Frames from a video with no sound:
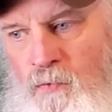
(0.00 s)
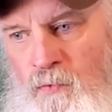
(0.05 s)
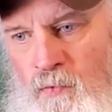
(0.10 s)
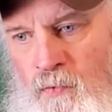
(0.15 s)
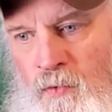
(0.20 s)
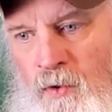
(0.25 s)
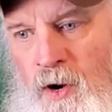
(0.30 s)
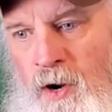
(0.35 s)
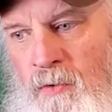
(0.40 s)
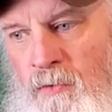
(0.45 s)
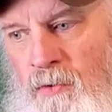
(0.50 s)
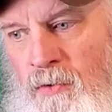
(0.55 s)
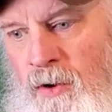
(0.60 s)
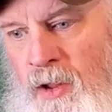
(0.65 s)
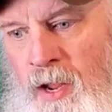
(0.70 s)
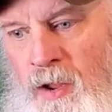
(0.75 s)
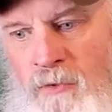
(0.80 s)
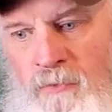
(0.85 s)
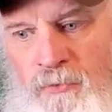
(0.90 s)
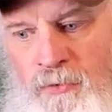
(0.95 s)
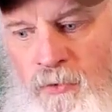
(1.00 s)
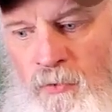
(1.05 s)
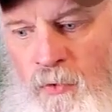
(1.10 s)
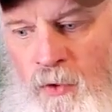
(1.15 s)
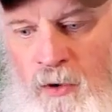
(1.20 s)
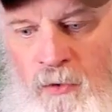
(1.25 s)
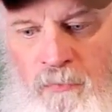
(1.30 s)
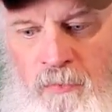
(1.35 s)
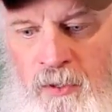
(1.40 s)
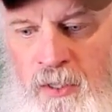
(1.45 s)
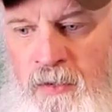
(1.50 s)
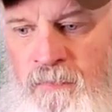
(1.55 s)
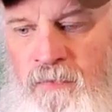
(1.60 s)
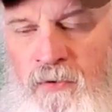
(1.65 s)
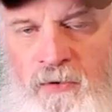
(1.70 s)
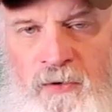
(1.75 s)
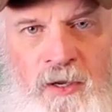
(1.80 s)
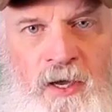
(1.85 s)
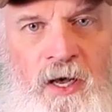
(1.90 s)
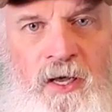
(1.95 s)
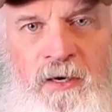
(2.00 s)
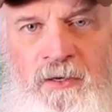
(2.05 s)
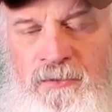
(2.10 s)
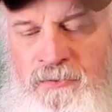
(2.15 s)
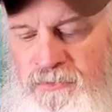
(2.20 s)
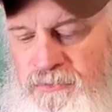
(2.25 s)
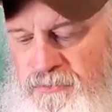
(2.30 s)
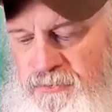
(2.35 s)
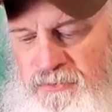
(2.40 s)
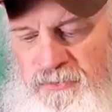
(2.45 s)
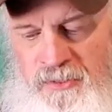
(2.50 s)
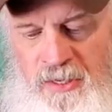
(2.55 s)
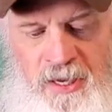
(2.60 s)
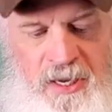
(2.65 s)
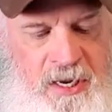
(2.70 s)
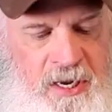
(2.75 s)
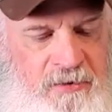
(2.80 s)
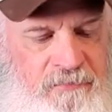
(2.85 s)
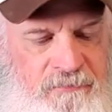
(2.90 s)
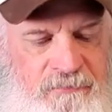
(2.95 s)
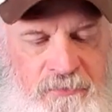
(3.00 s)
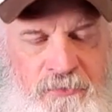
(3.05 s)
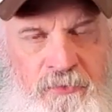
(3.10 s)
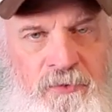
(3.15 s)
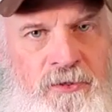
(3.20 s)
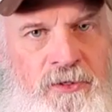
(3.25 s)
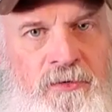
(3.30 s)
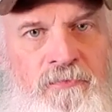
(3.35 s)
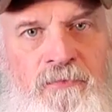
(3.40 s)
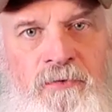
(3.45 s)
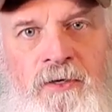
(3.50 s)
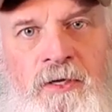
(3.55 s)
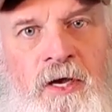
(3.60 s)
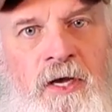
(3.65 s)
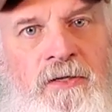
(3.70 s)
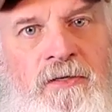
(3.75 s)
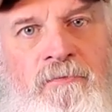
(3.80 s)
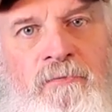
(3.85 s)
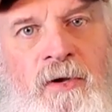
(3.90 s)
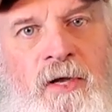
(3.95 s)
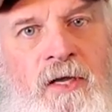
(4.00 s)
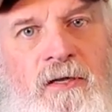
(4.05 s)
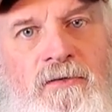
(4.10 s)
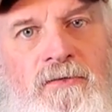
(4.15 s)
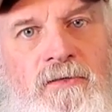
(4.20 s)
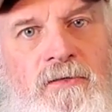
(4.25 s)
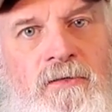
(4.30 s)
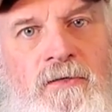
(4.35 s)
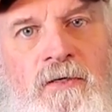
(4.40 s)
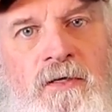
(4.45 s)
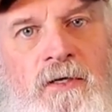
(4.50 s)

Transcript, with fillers: narrowed down to where, believe it or not, it's just a handful of different kinds of baits.